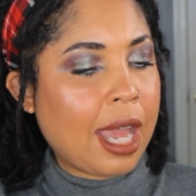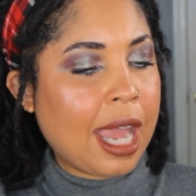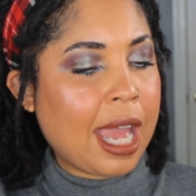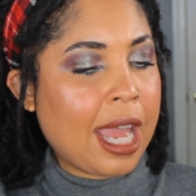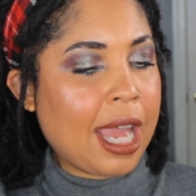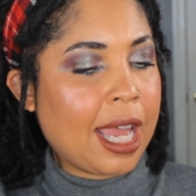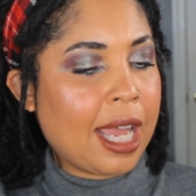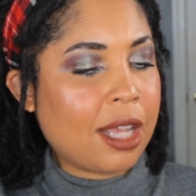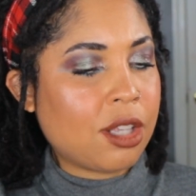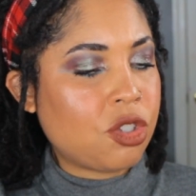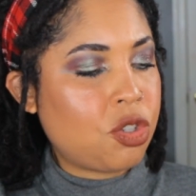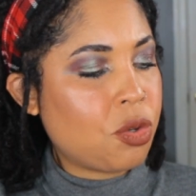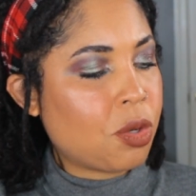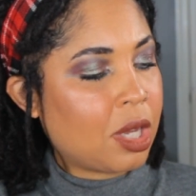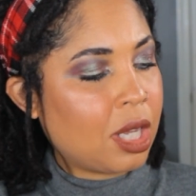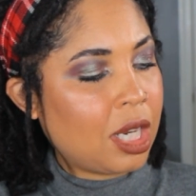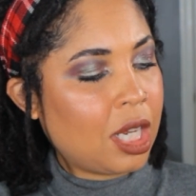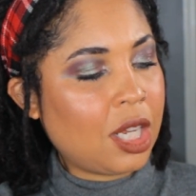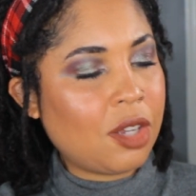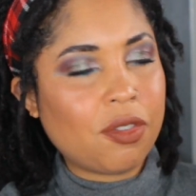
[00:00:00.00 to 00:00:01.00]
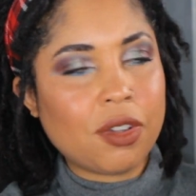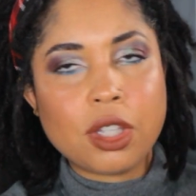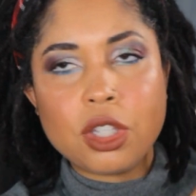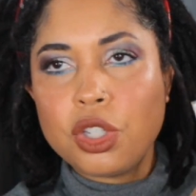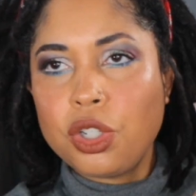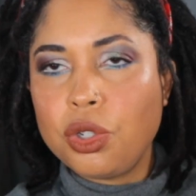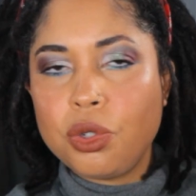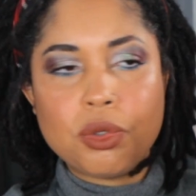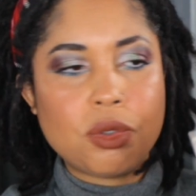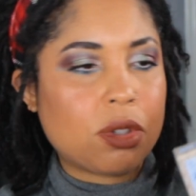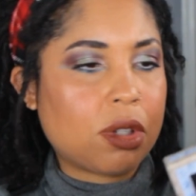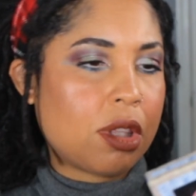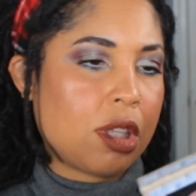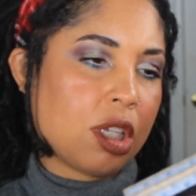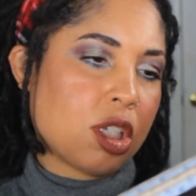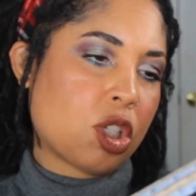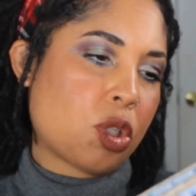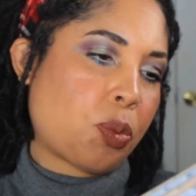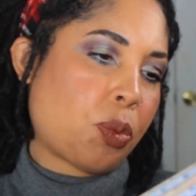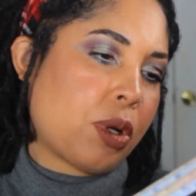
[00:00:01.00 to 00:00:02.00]
And you can even use
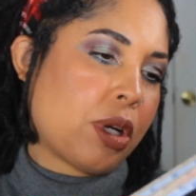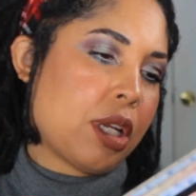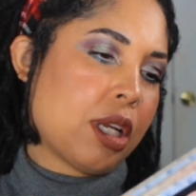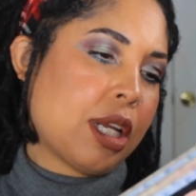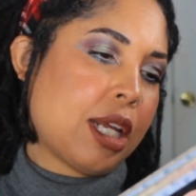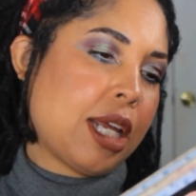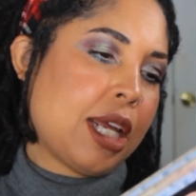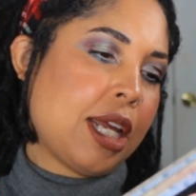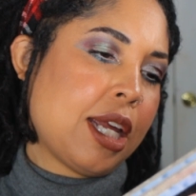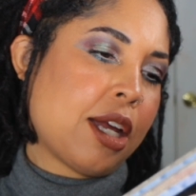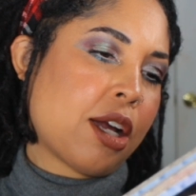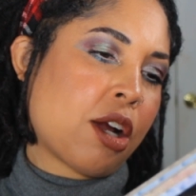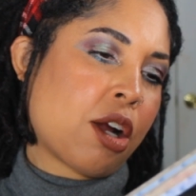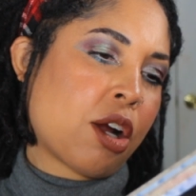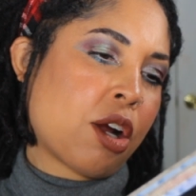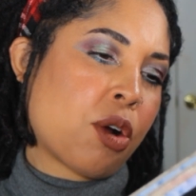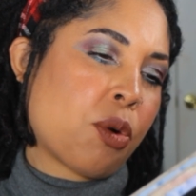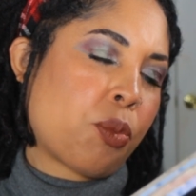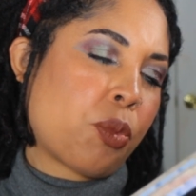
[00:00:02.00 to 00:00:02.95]
this one here,